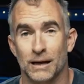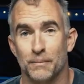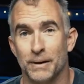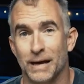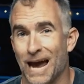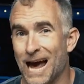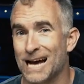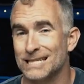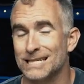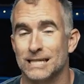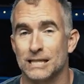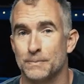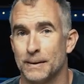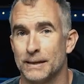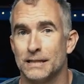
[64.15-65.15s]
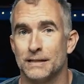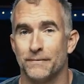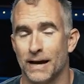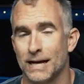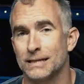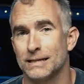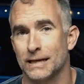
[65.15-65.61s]
can be as expensive
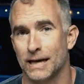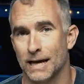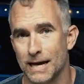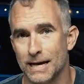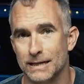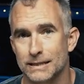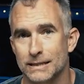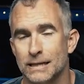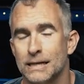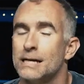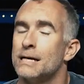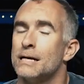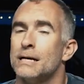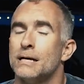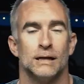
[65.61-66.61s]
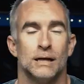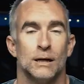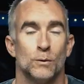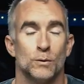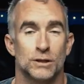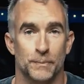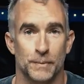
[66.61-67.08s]
as the case.
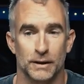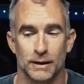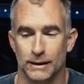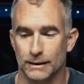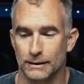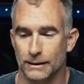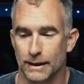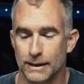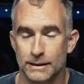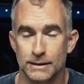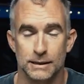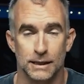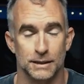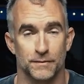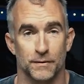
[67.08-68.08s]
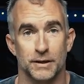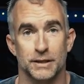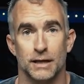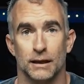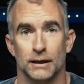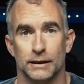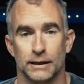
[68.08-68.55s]
With something like a lens that's very
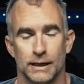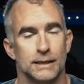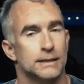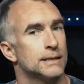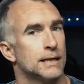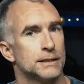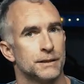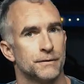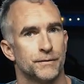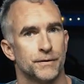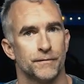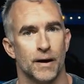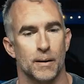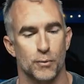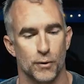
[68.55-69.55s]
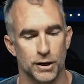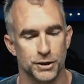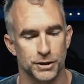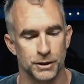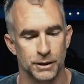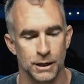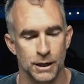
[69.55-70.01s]
delicate and sensitive to
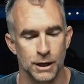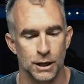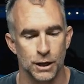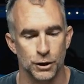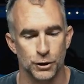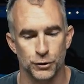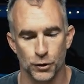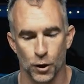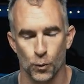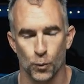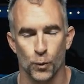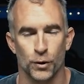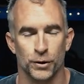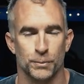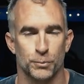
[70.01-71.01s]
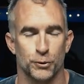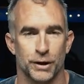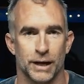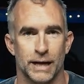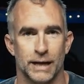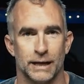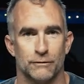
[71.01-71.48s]
vibration, you don't want to put
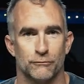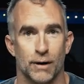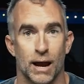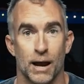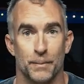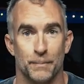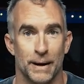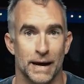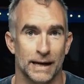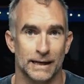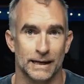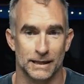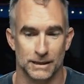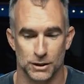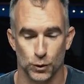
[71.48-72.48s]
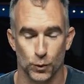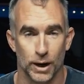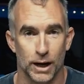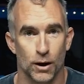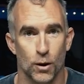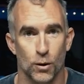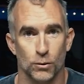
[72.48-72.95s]
a round peg in a
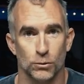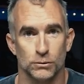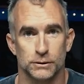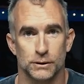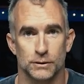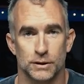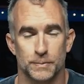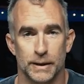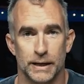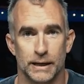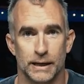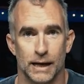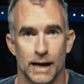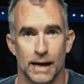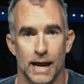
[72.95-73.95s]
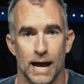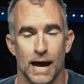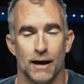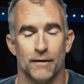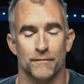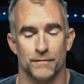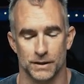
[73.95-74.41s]
square hole, so to speak, and
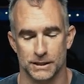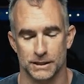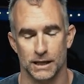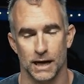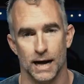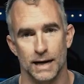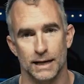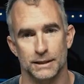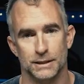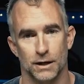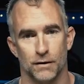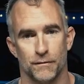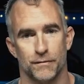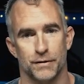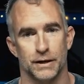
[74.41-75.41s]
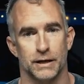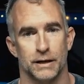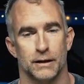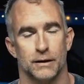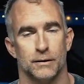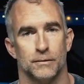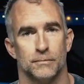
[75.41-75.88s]
have the sides of
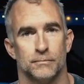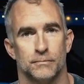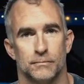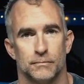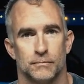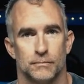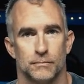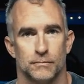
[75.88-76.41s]
the um,